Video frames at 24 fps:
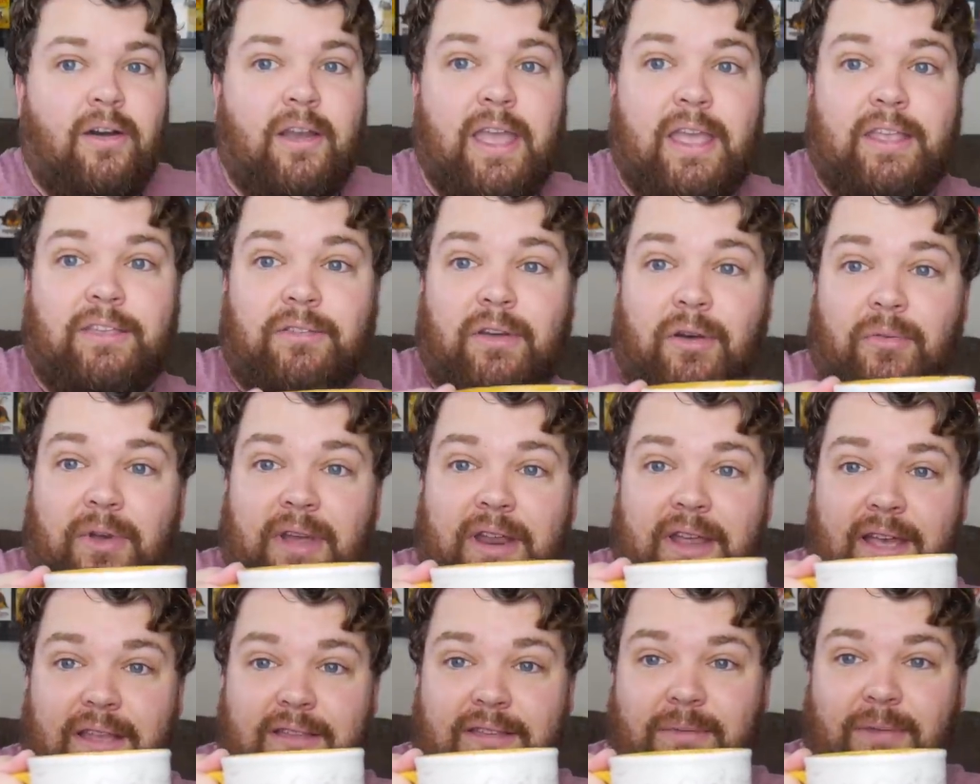Okay, so I went
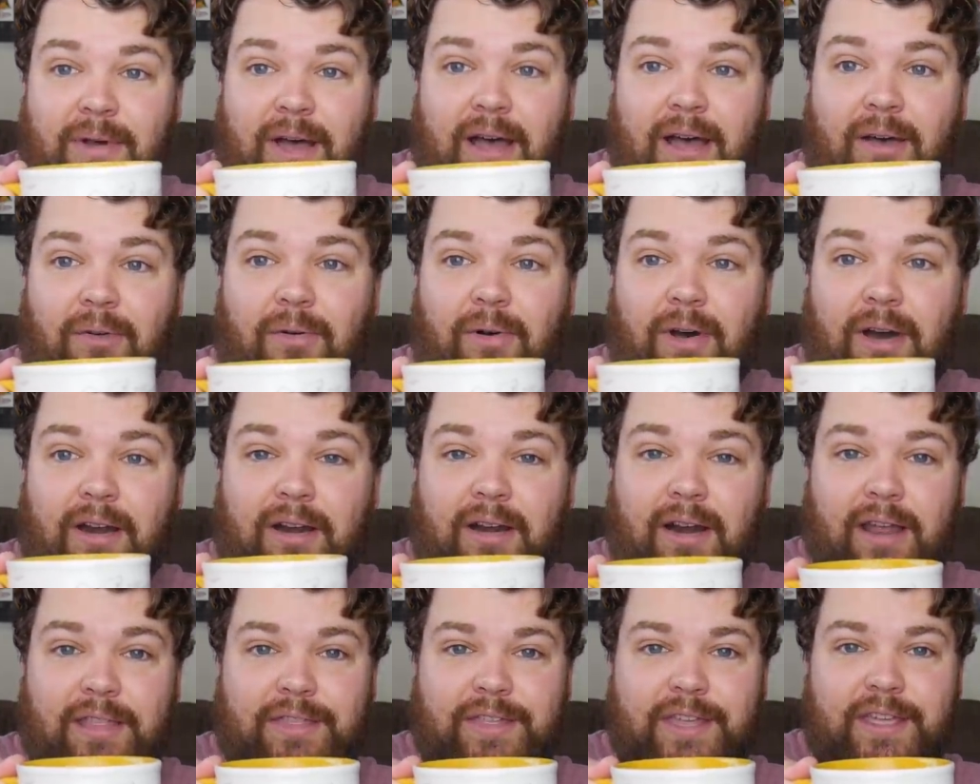and got some hot water.
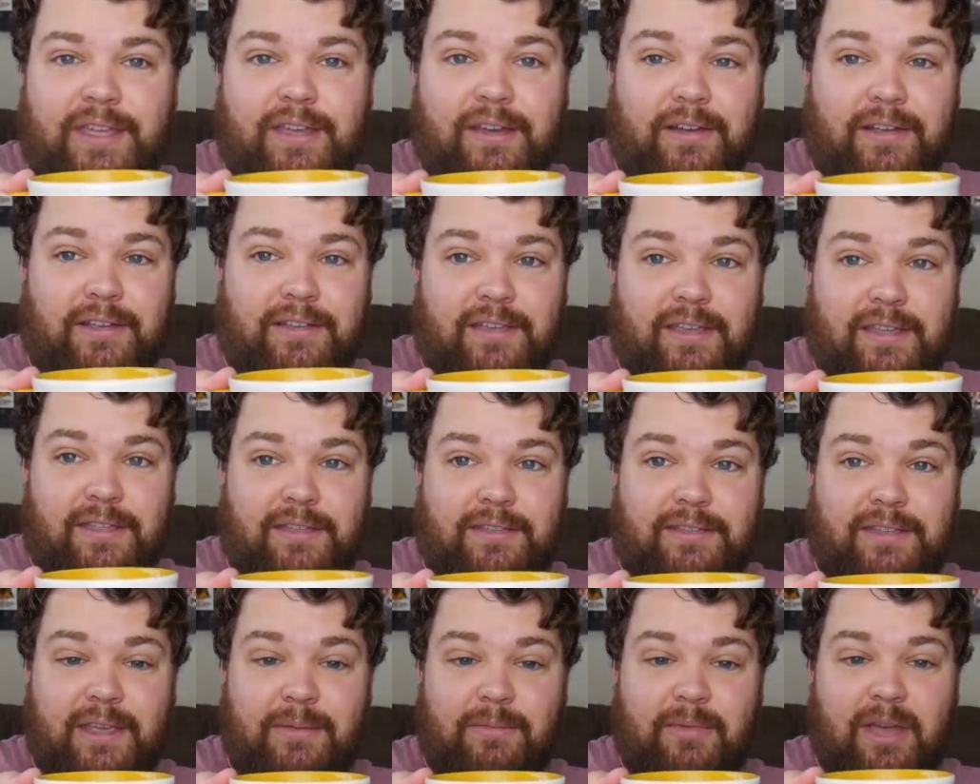I think y'all can see the
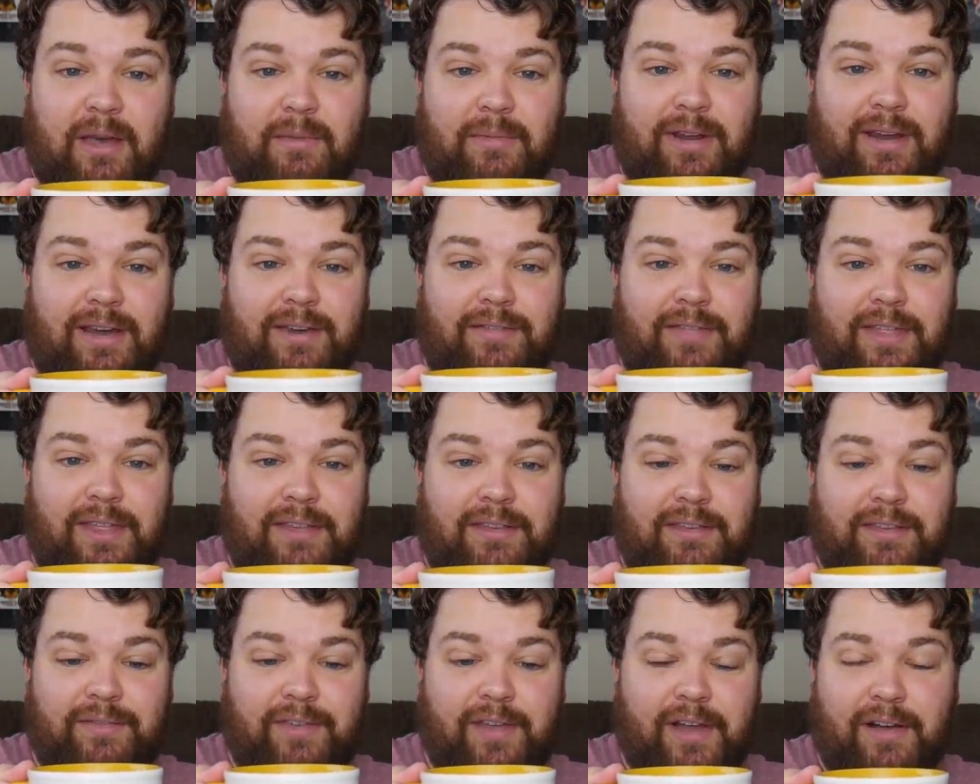steam coming off
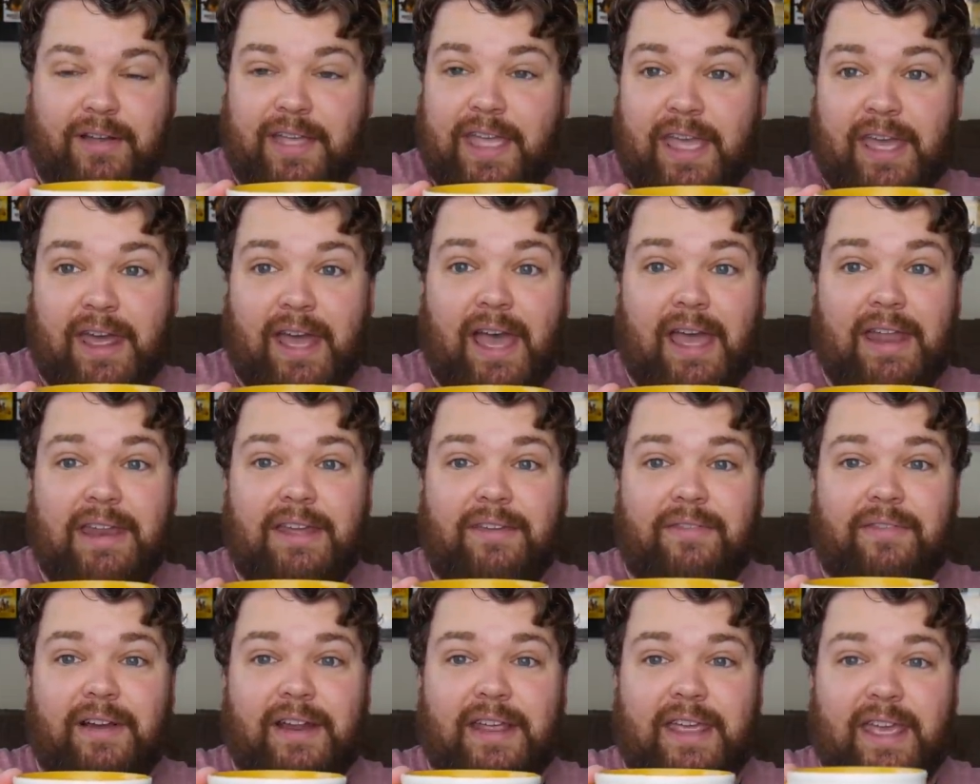this. If y'all can't, I
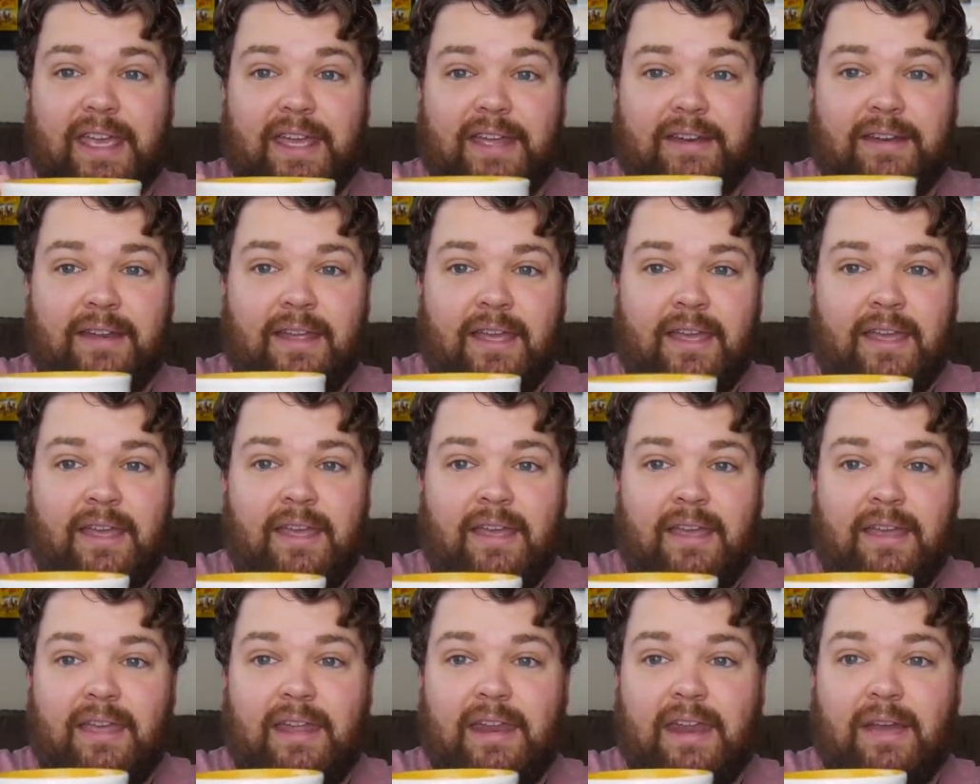definitely can.
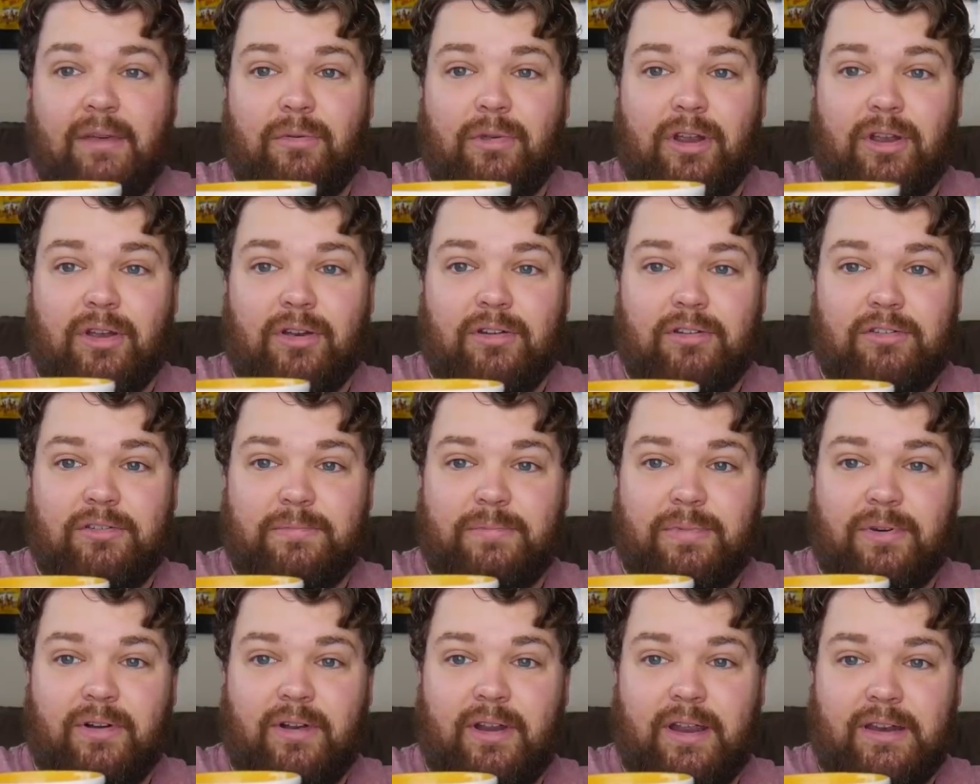And now we are going to
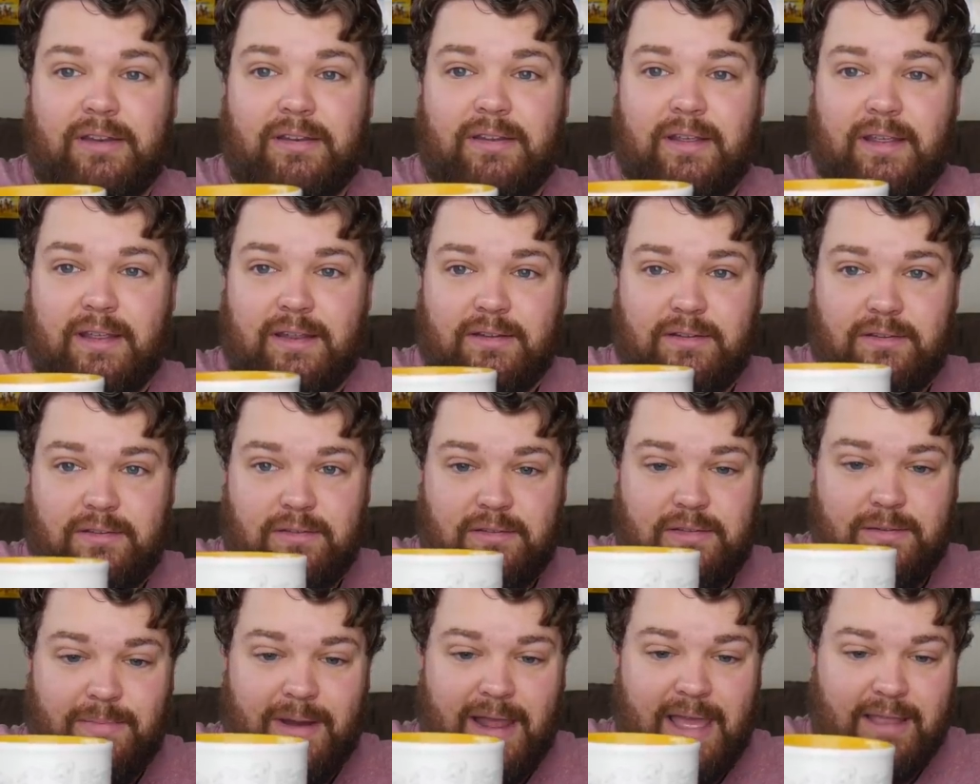pour it into
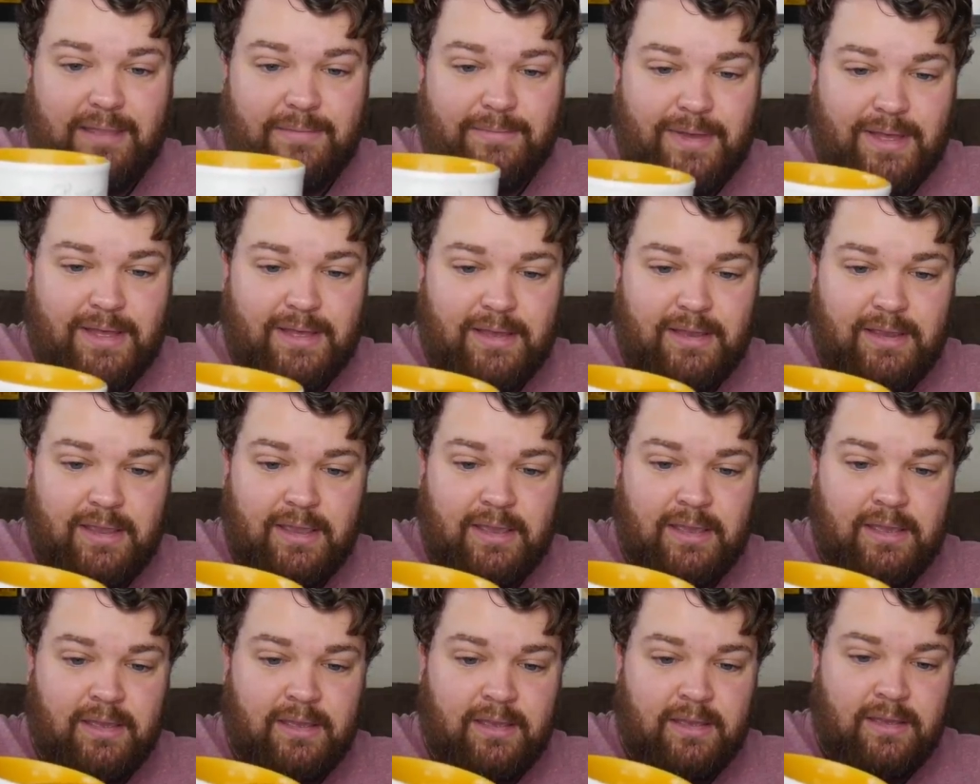the black mug.
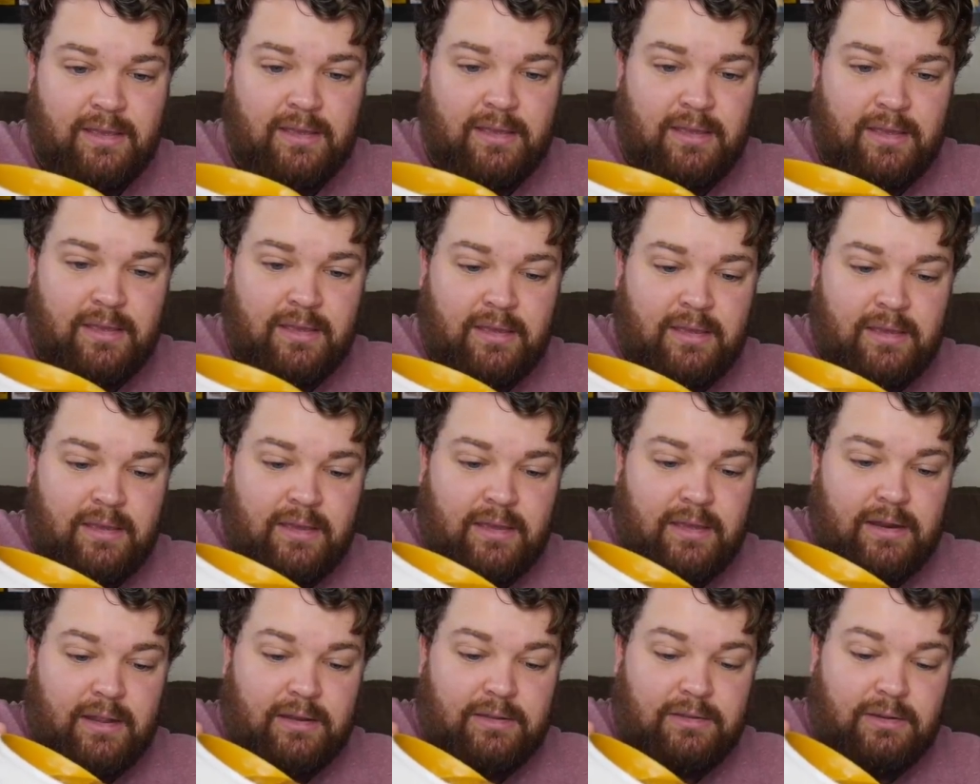
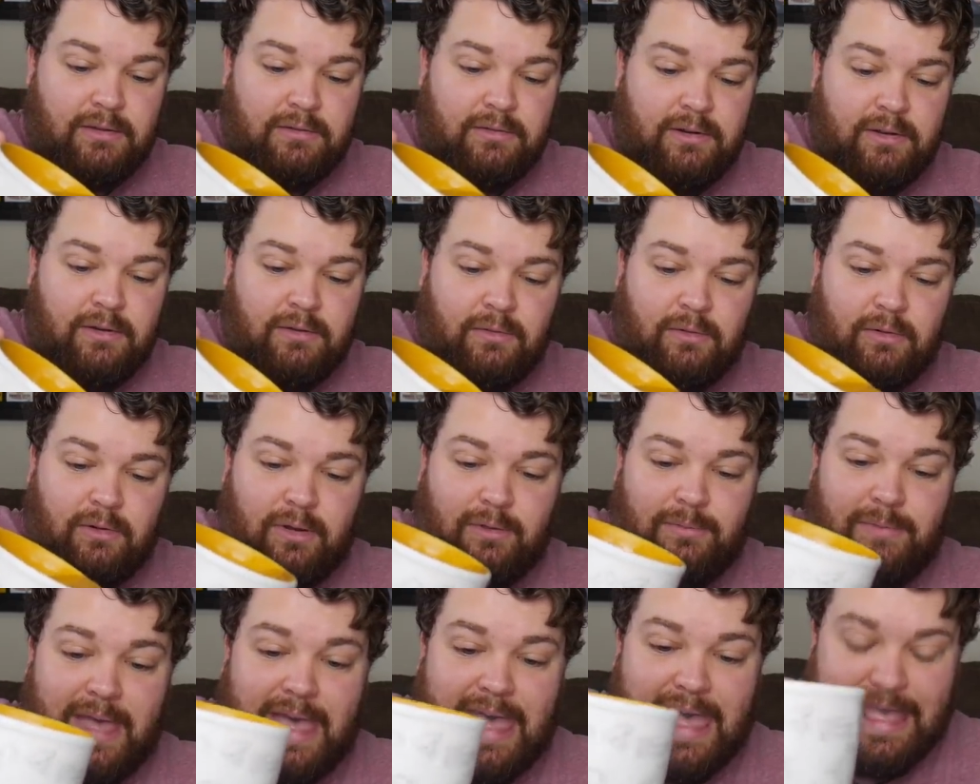And I don't know,
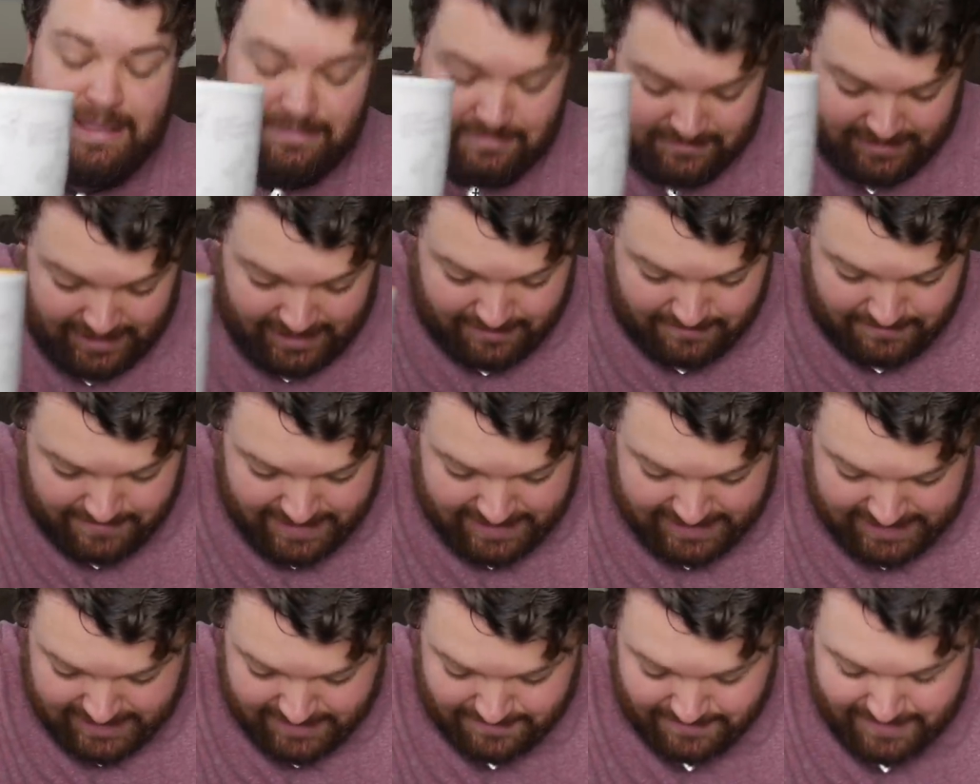ah, I'm
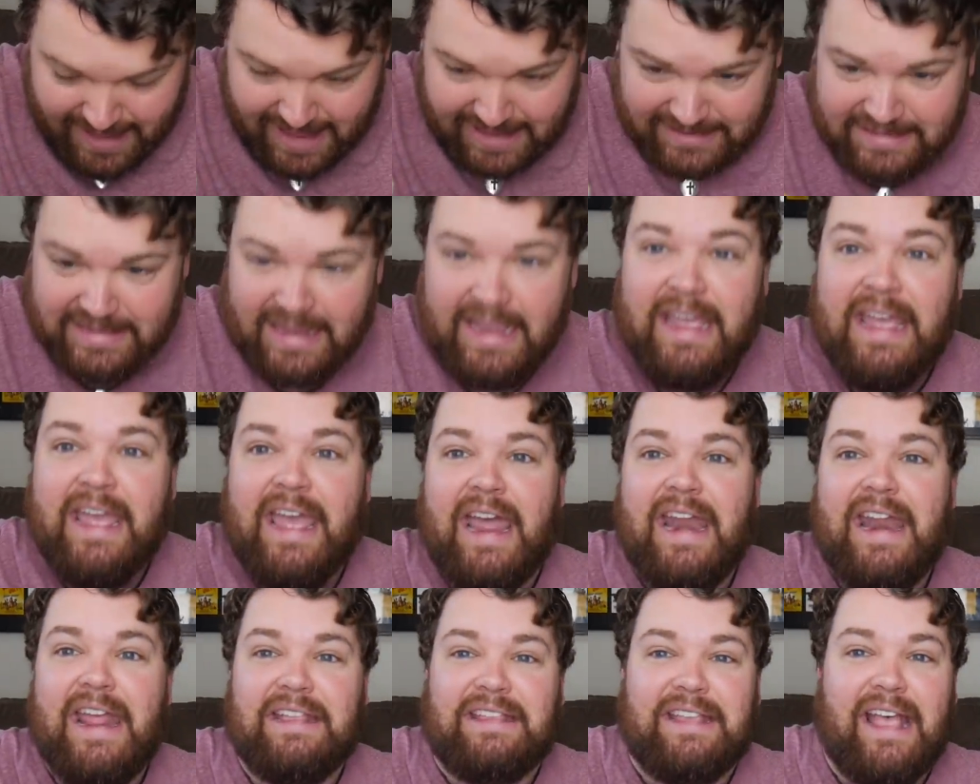making a mess,
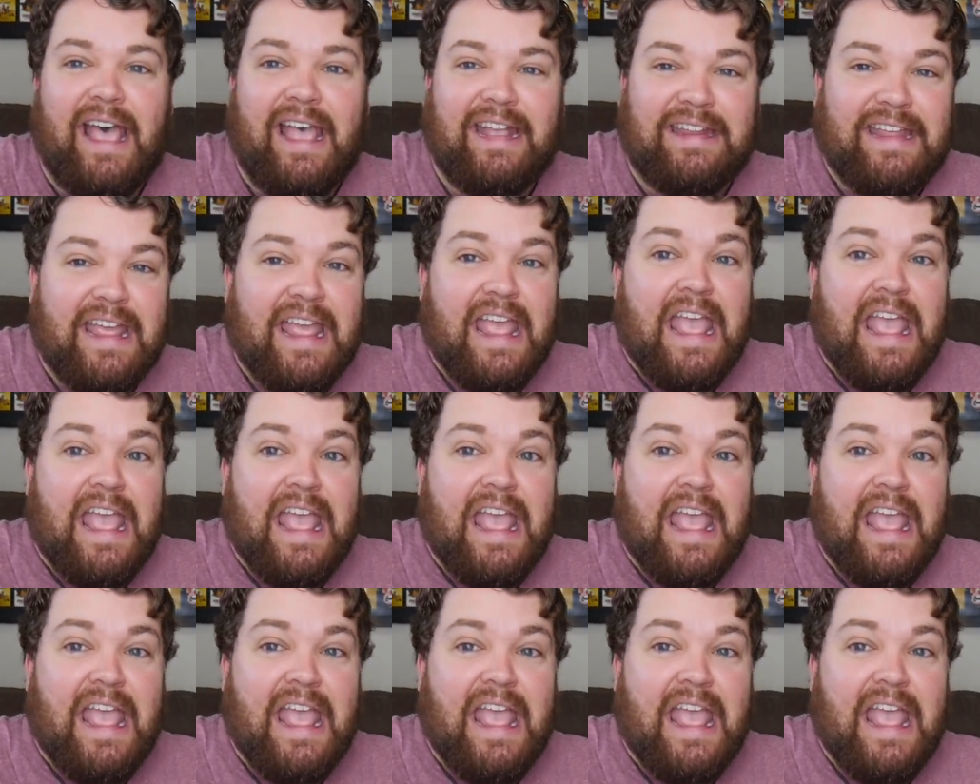and that's hot.